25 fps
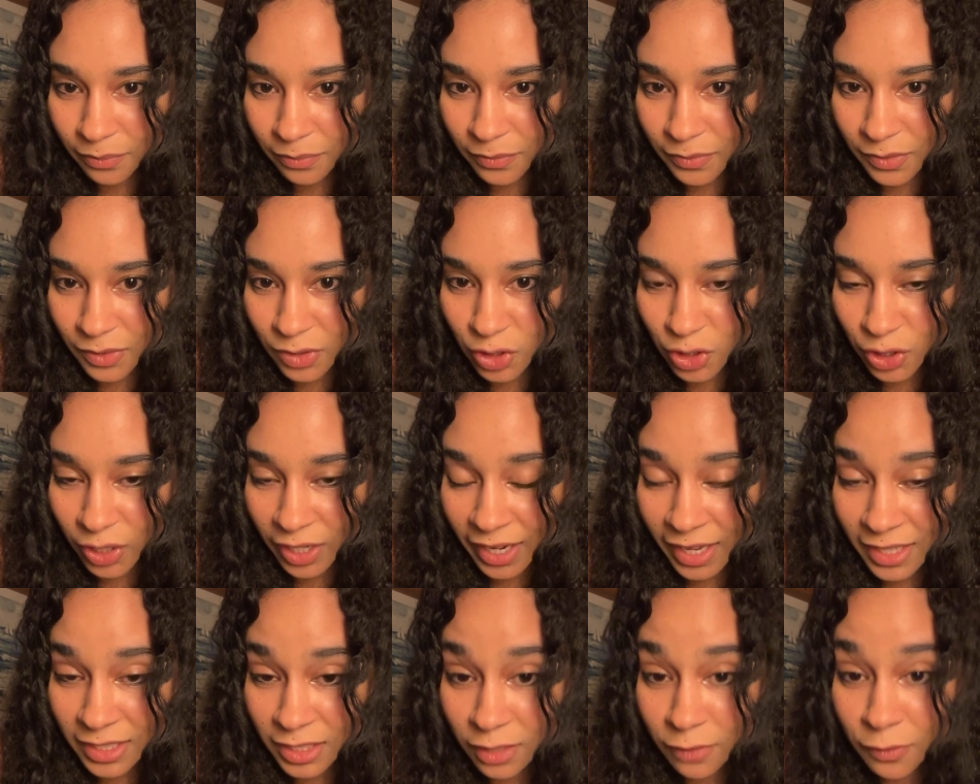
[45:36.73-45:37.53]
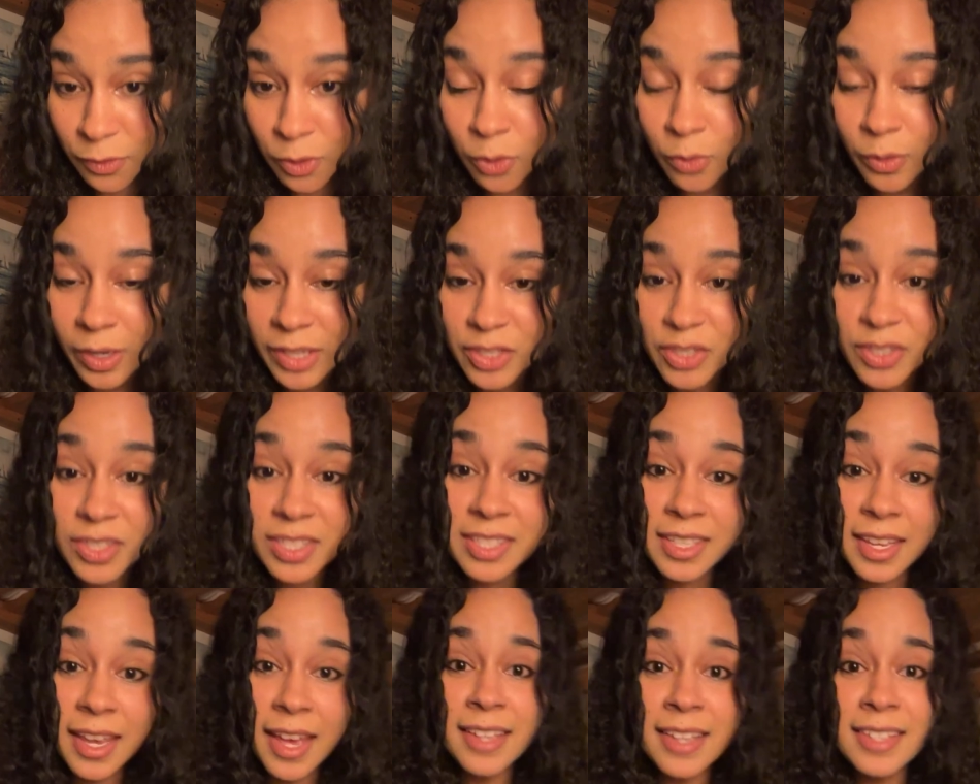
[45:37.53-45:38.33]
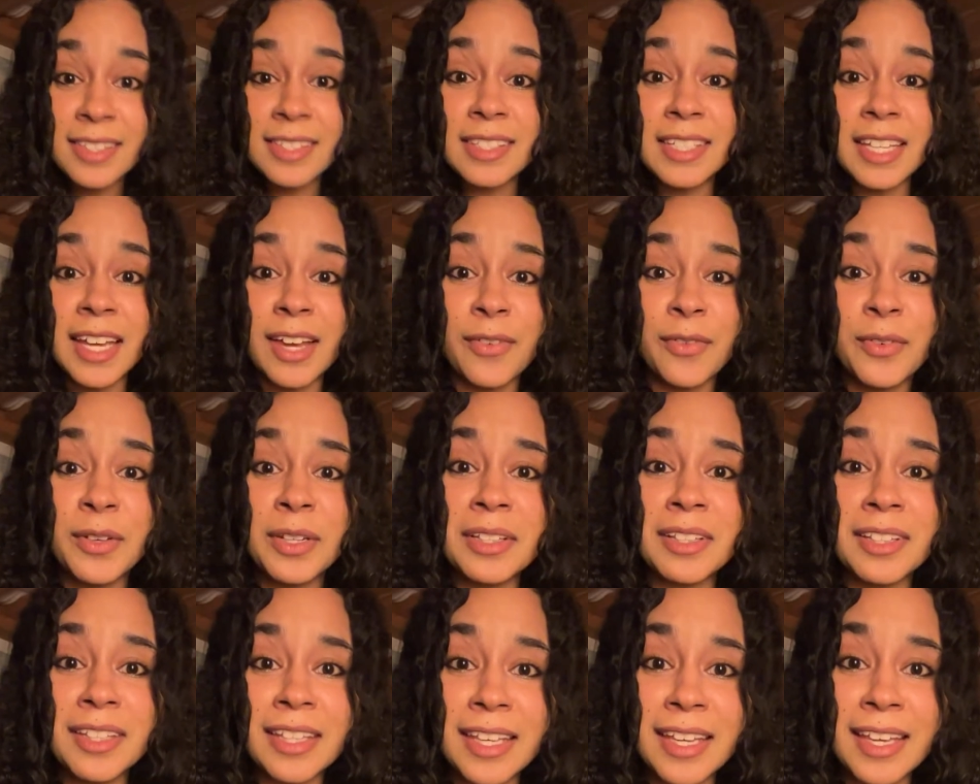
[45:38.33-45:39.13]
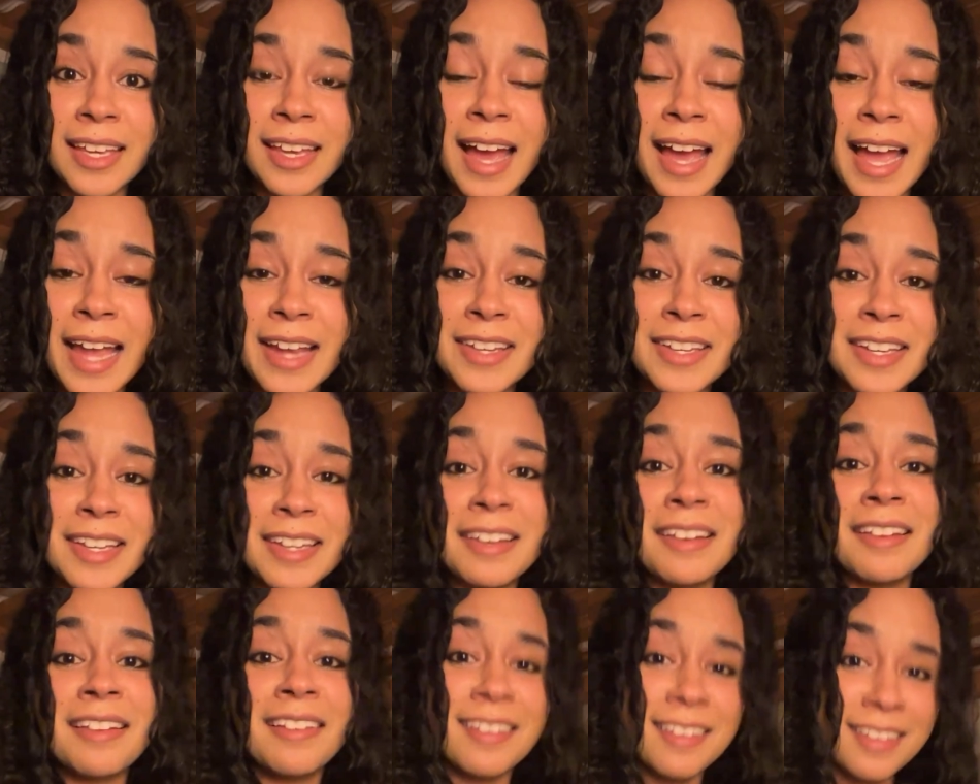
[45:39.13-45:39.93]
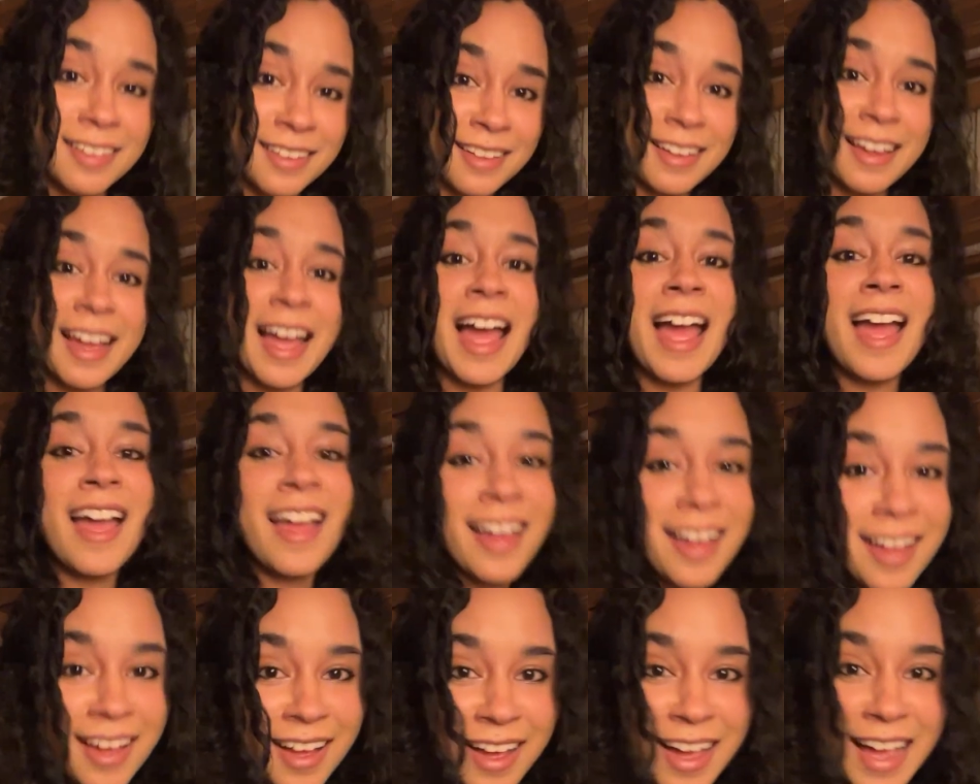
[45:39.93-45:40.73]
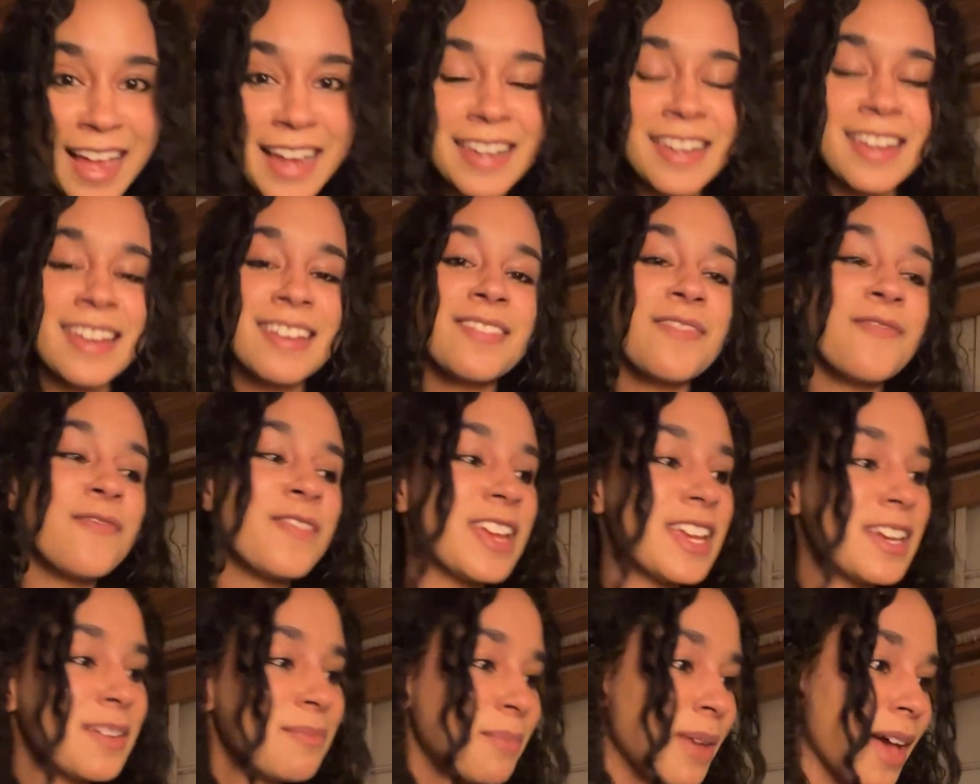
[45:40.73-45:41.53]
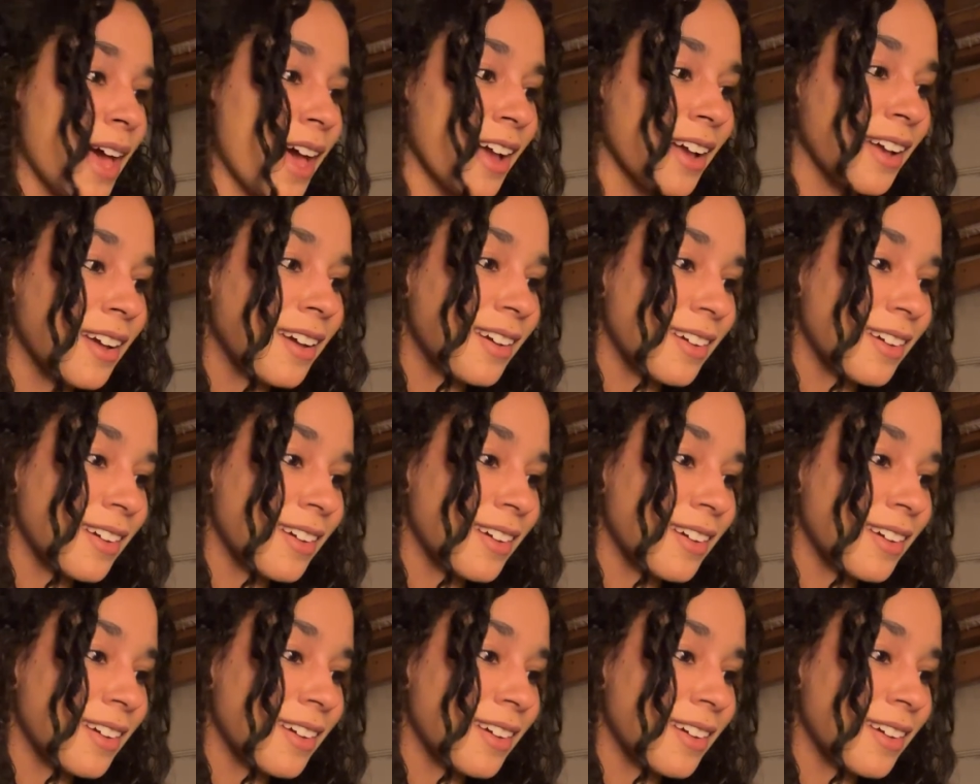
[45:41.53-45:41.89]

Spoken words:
Should I ask a few questions? Yes, definitely. I need feedback.